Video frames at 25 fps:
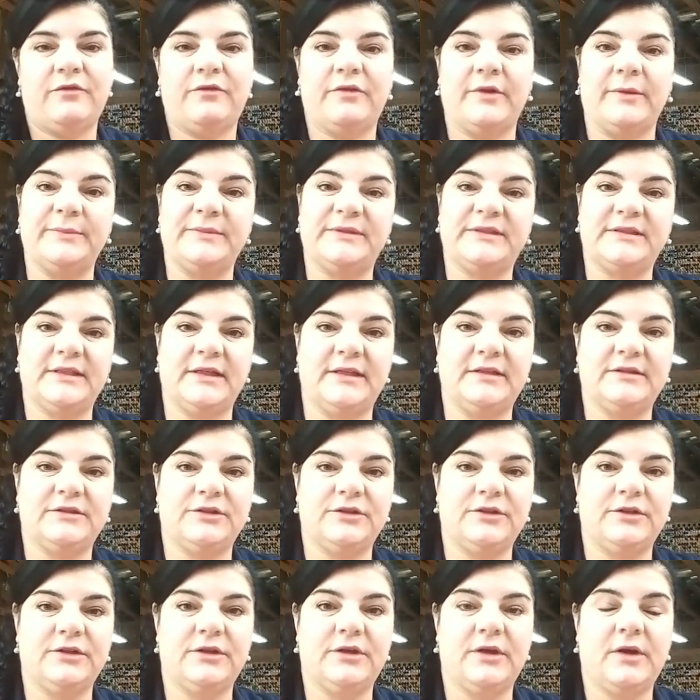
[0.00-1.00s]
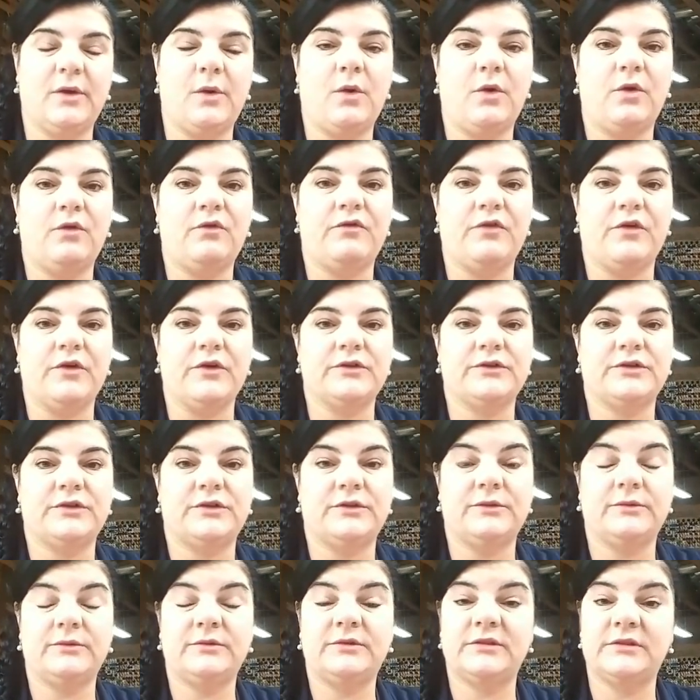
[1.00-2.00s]
from Siser over
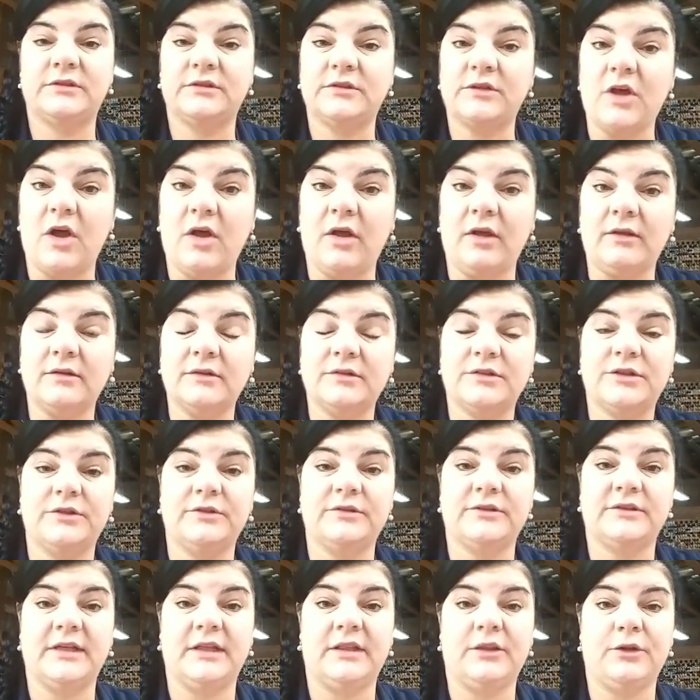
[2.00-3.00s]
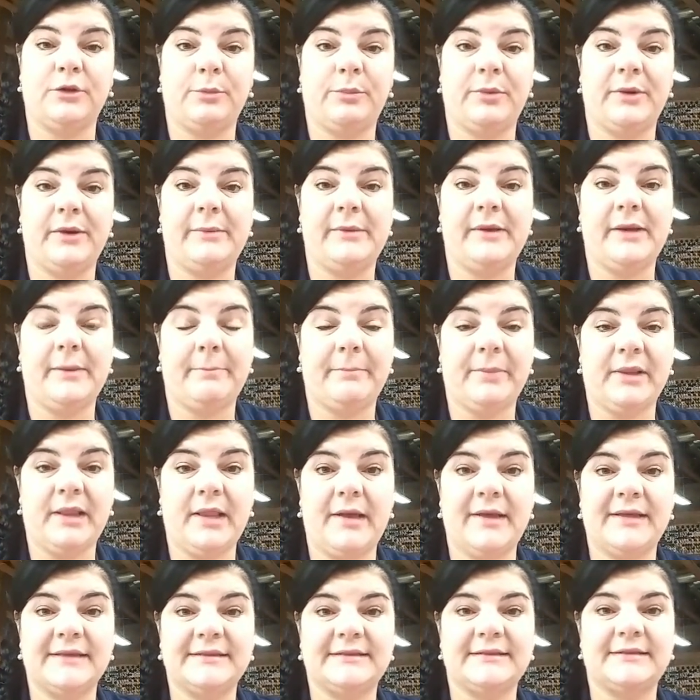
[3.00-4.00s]
to Stalls using their Premium
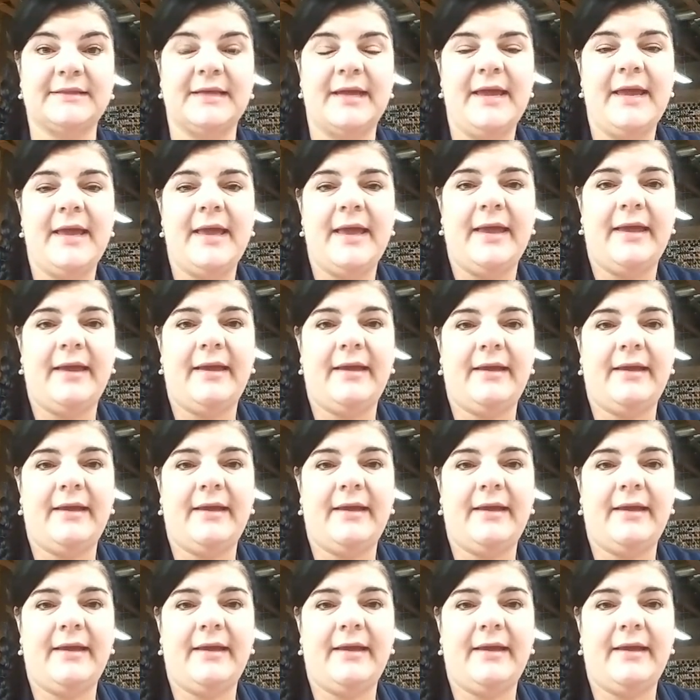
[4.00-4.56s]
Plus